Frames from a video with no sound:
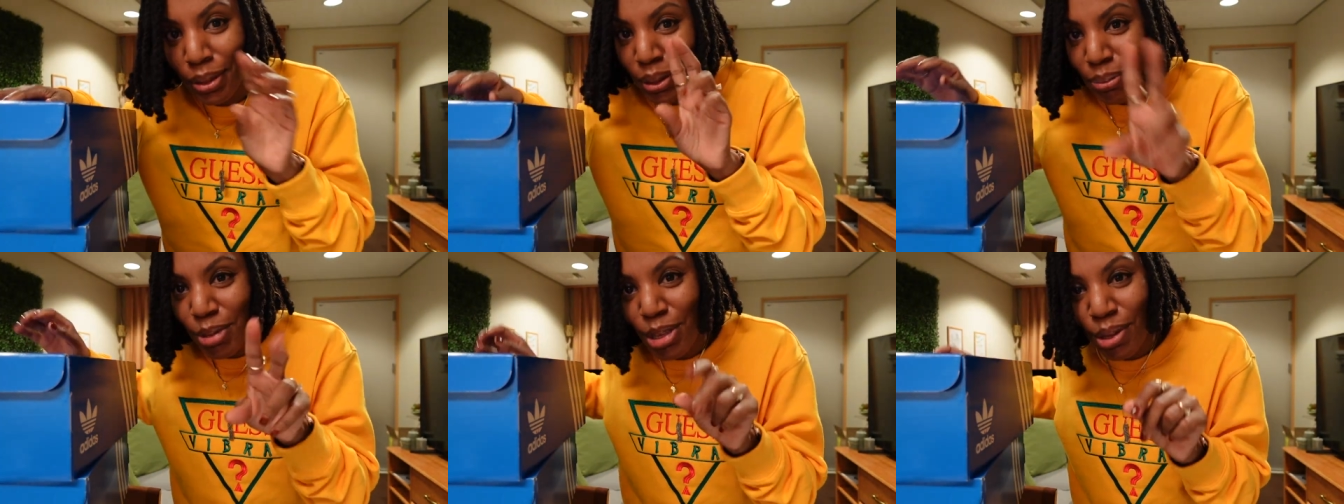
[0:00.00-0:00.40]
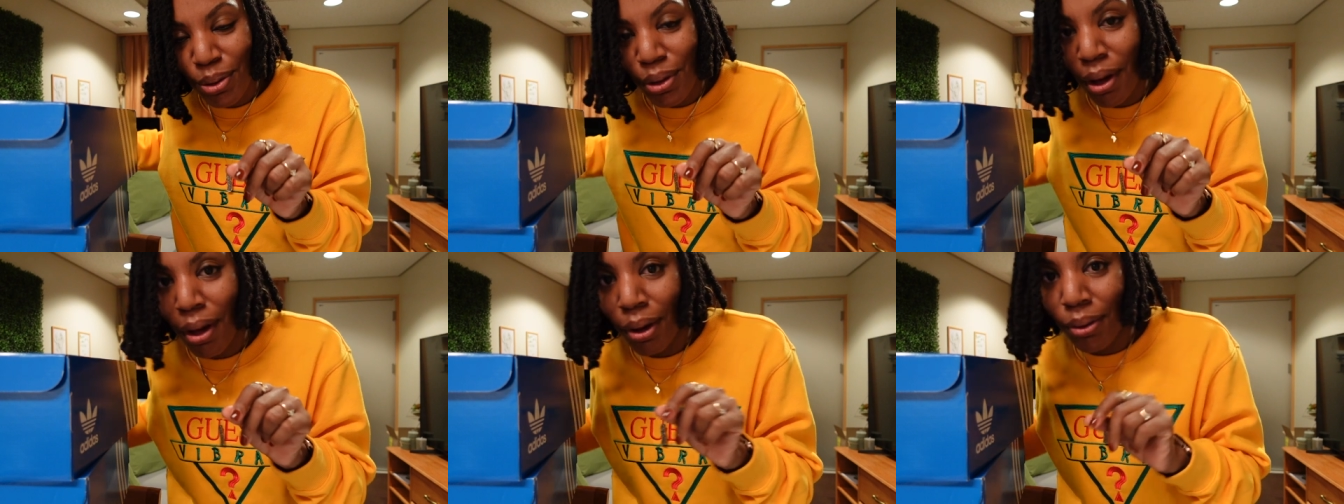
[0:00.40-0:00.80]
So let me show
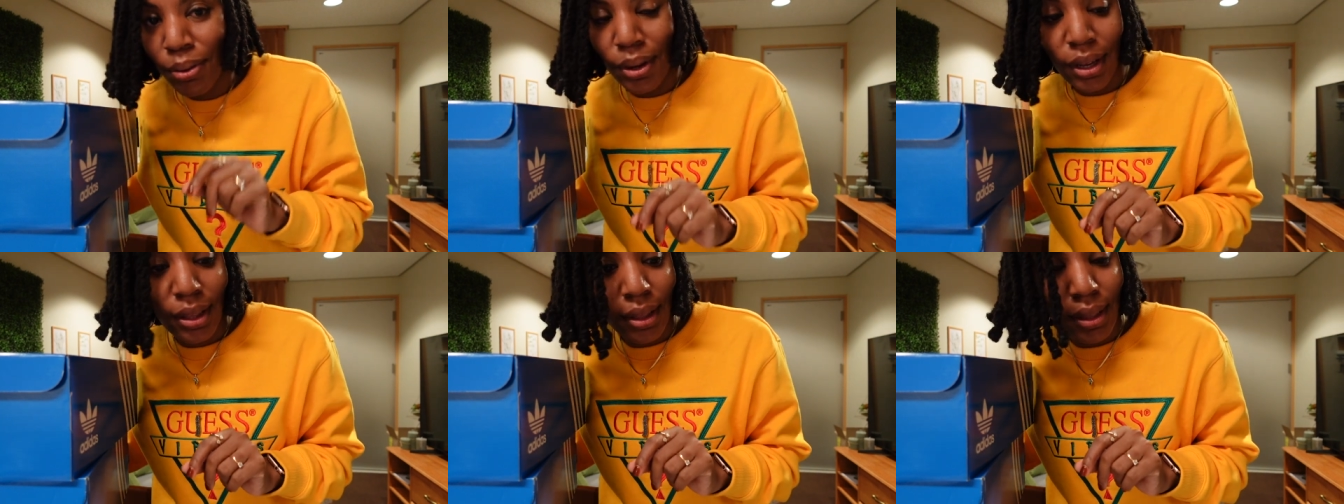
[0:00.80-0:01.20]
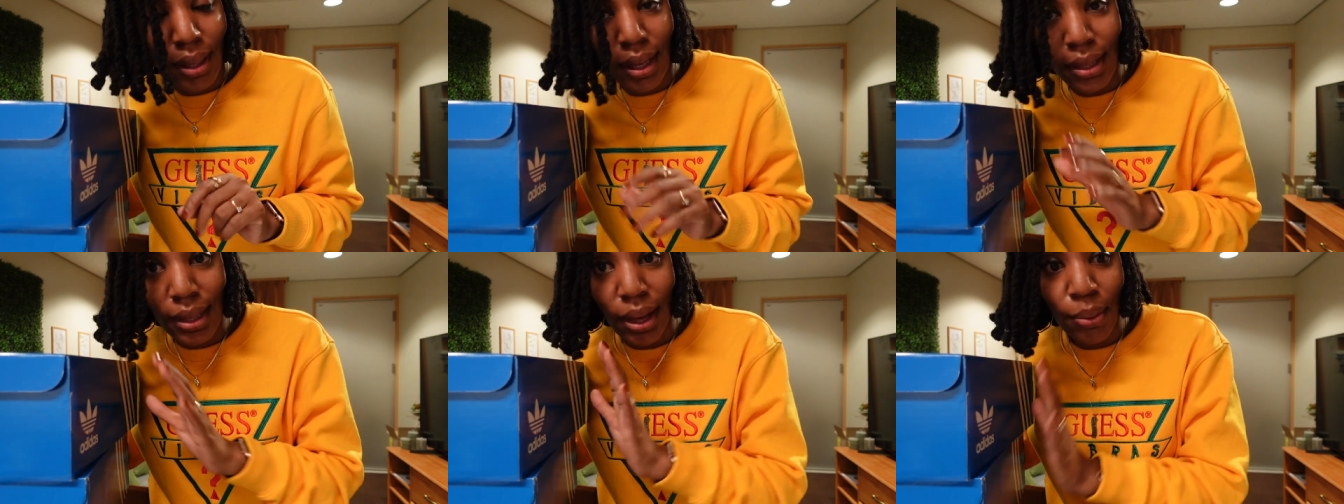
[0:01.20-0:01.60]
y'all the other
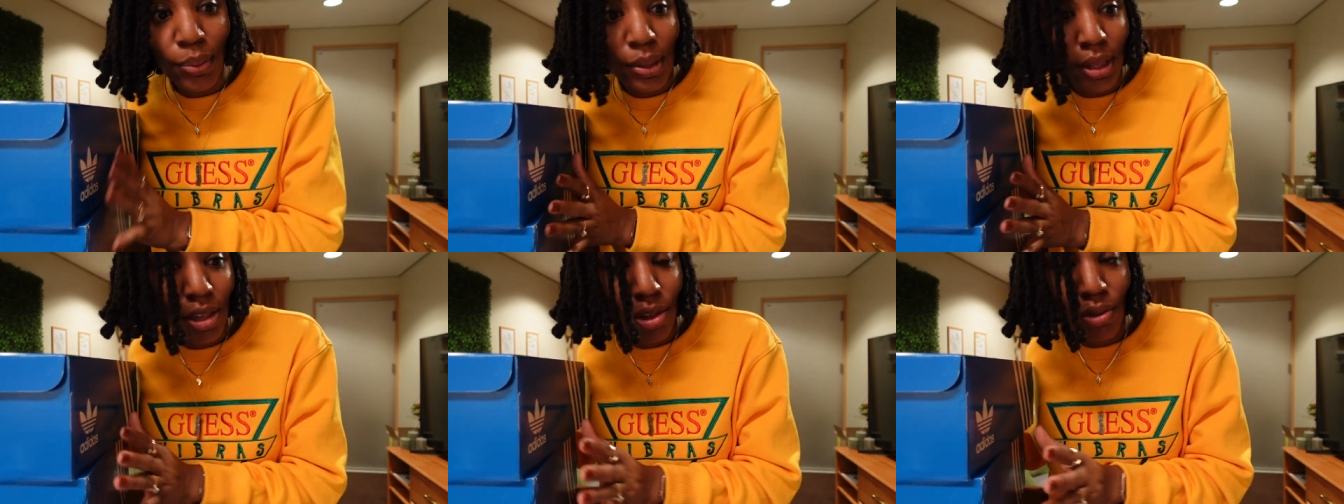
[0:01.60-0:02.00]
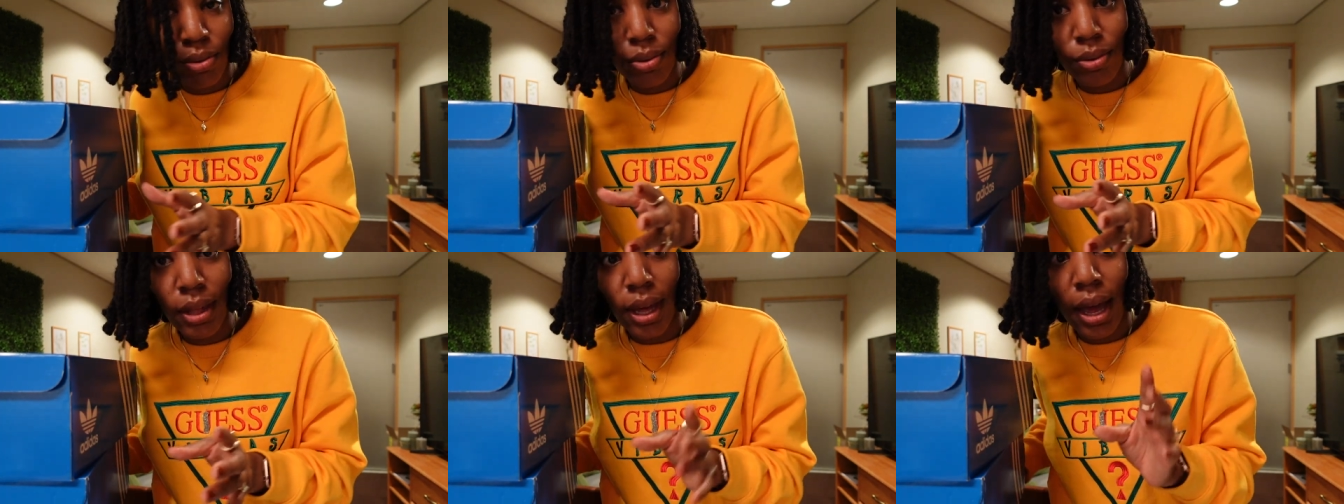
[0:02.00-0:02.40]
things that wasn't
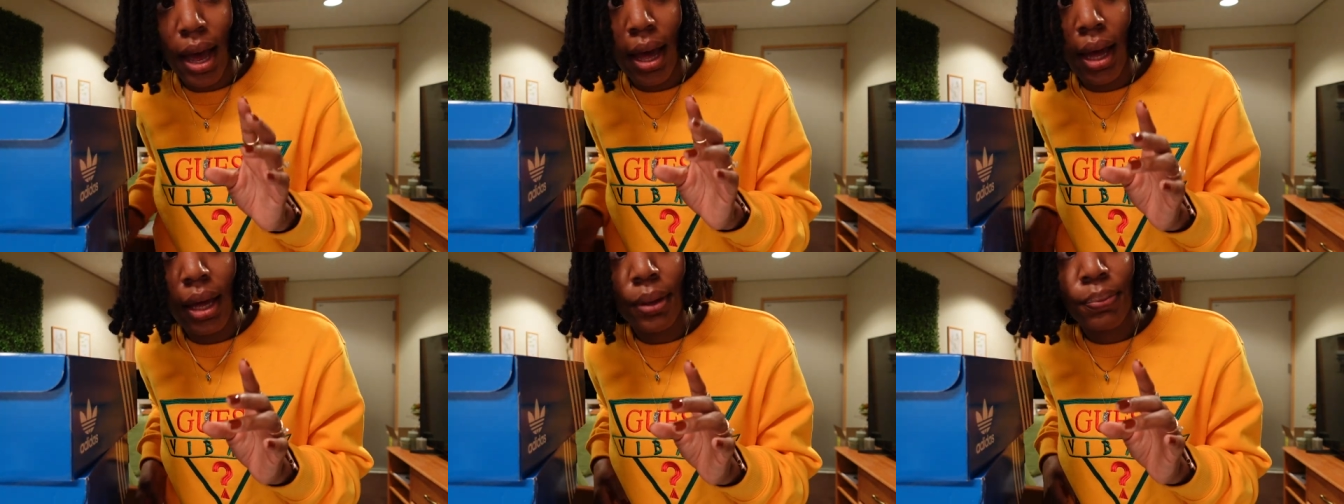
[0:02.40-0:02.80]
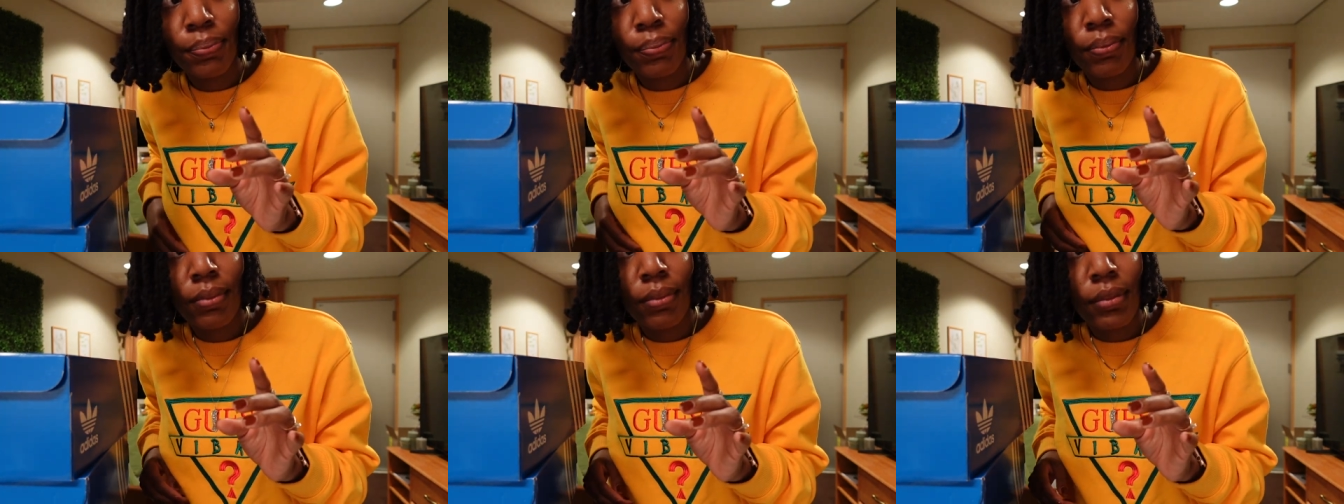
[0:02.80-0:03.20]
shoes. I got,
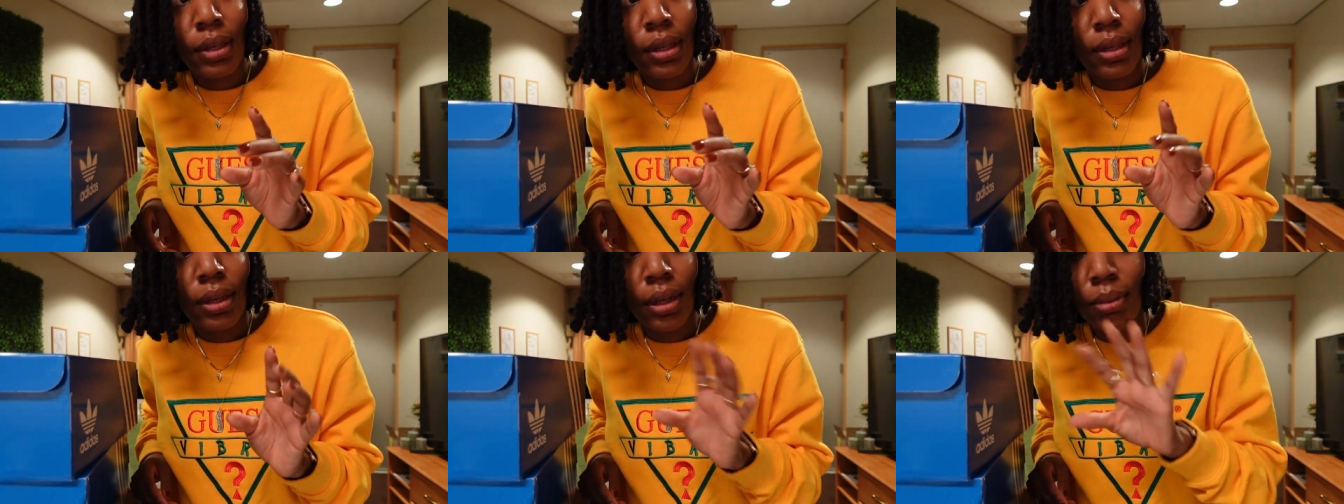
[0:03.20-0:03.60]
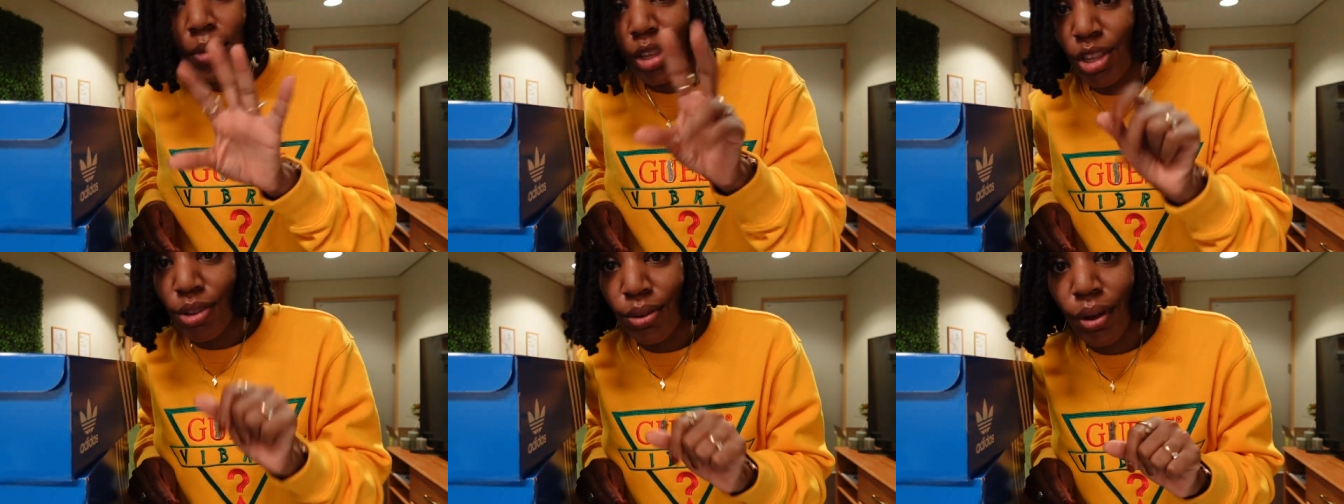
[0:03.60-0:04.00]
let me
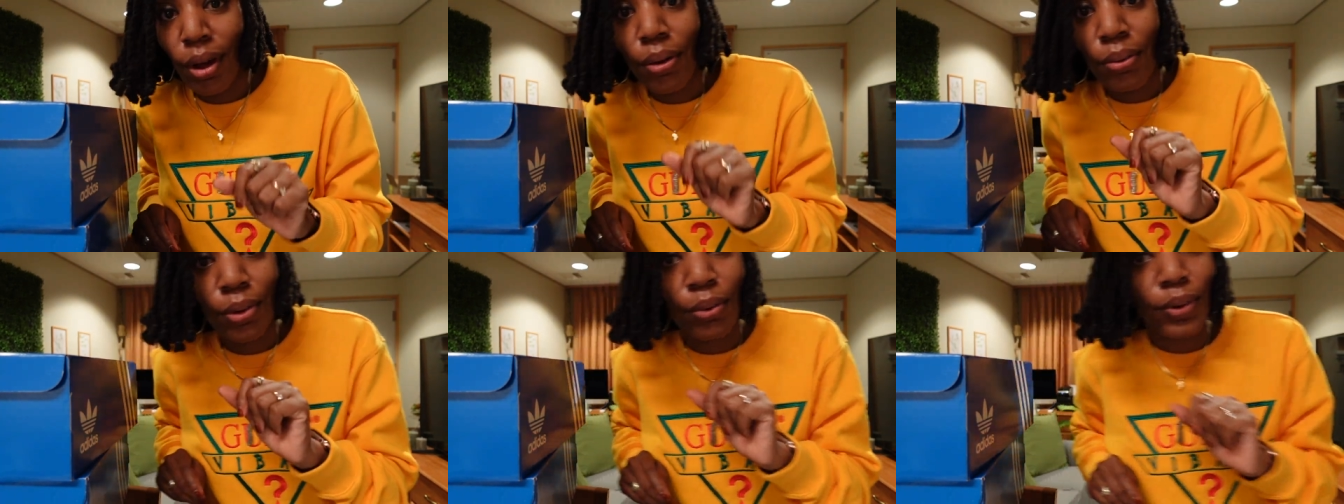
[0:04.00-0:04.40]
just show y'all real